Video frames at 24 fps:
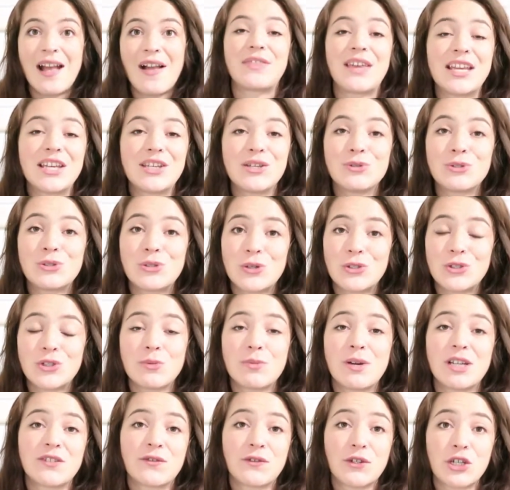Thank you so, so
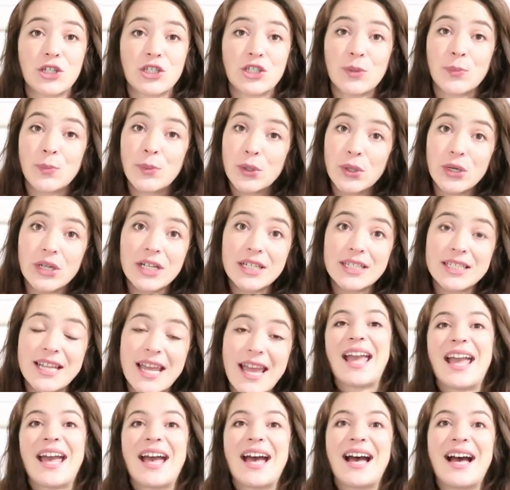much for your support.
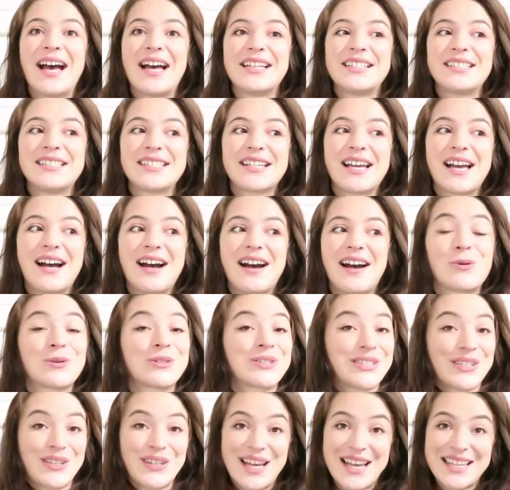And I will
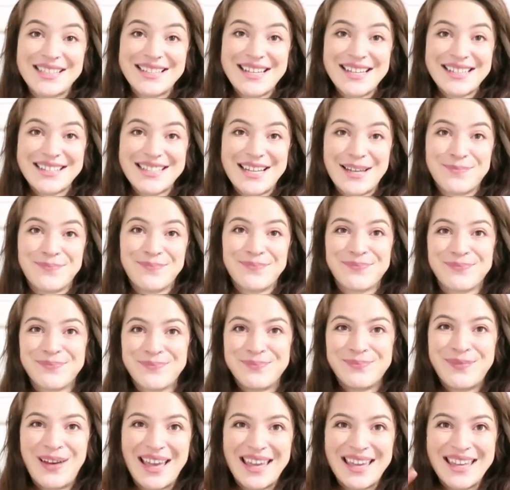see you guys next time.
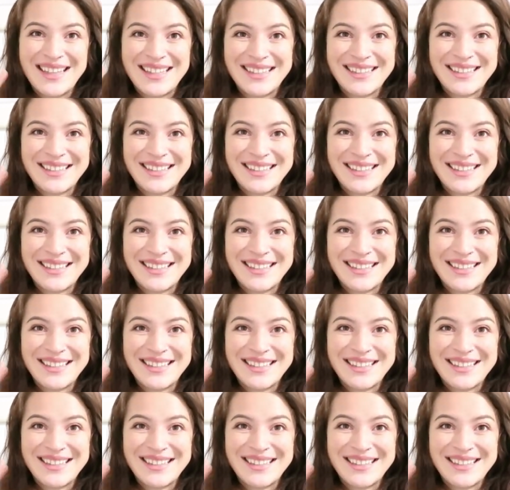Bye!